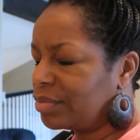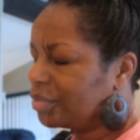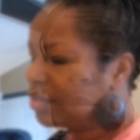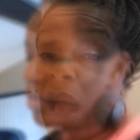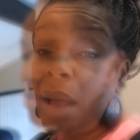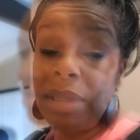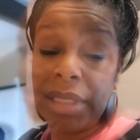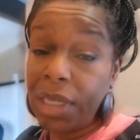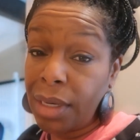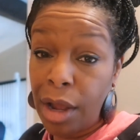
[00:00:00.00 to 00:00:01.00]

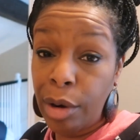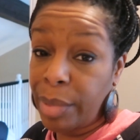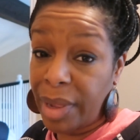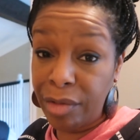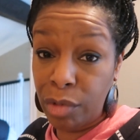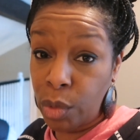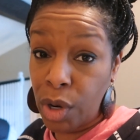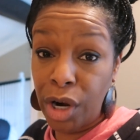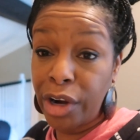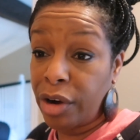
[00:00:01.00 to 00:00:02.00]
Bobbi's in her bedroom
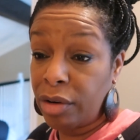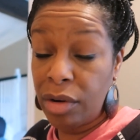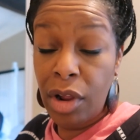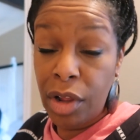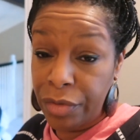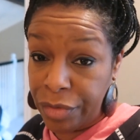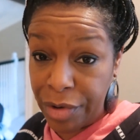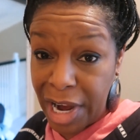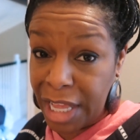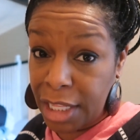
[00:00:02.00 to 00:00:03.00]
with her
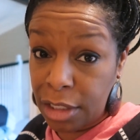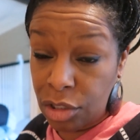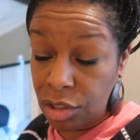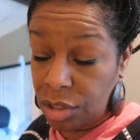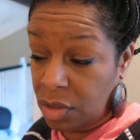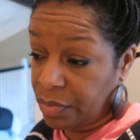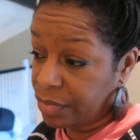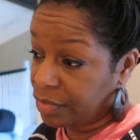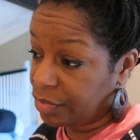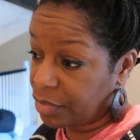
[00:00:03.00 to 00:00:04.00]
friends,
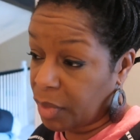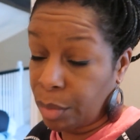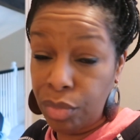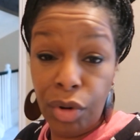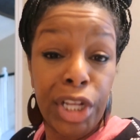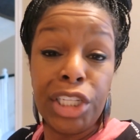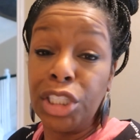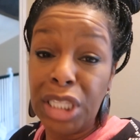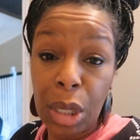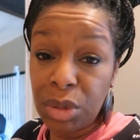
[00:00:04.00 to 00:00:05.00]
Brooke and
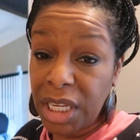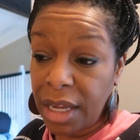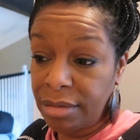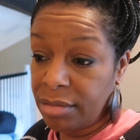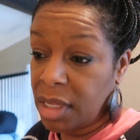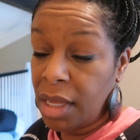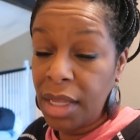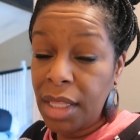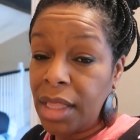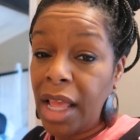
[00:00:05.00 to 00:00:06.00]
Sonia.
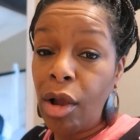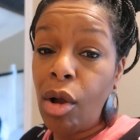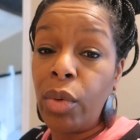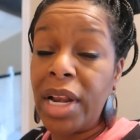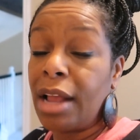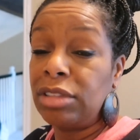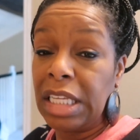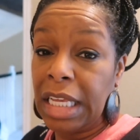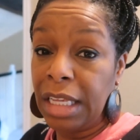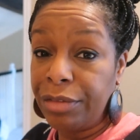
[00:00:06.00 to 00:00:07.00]
They all went out
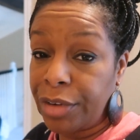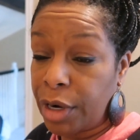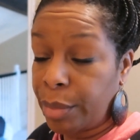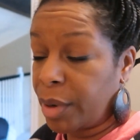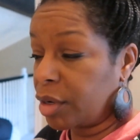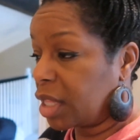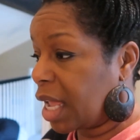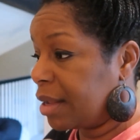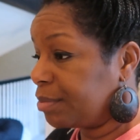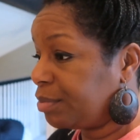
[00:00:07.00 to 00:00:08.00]
to eat for her
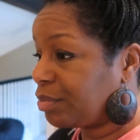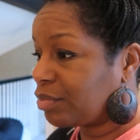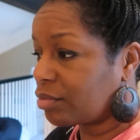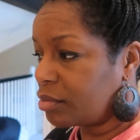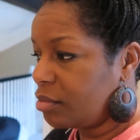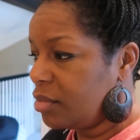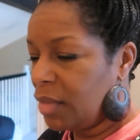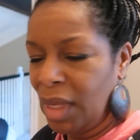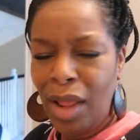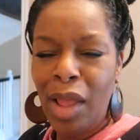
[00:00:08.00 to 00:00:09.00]
birthday
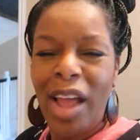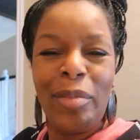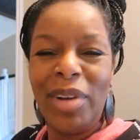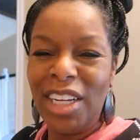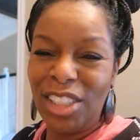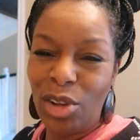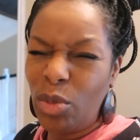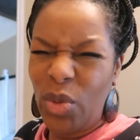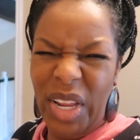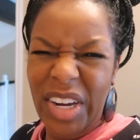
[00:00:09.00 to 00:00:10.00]
but it's so
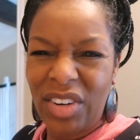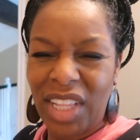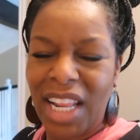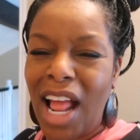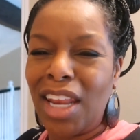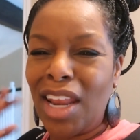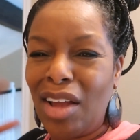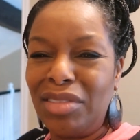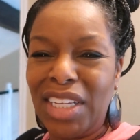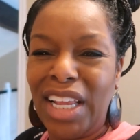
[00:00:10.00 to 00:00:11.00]
weird that I
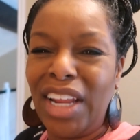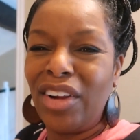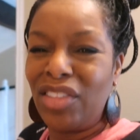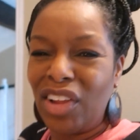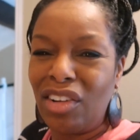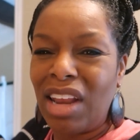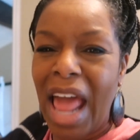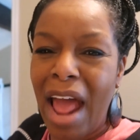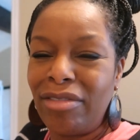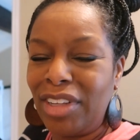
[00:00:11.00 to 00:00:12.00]
love to hear their
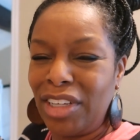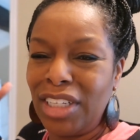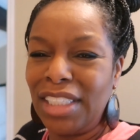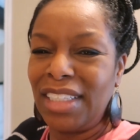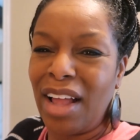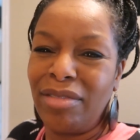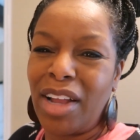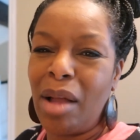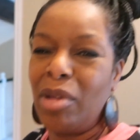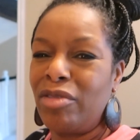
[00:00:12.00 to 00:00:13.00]
laughter and stuff
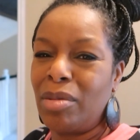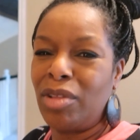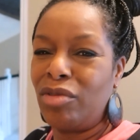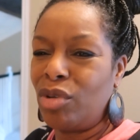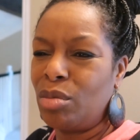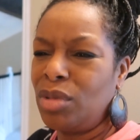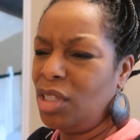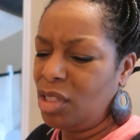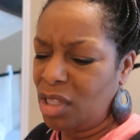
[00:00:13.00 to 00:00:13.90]
coming from the room.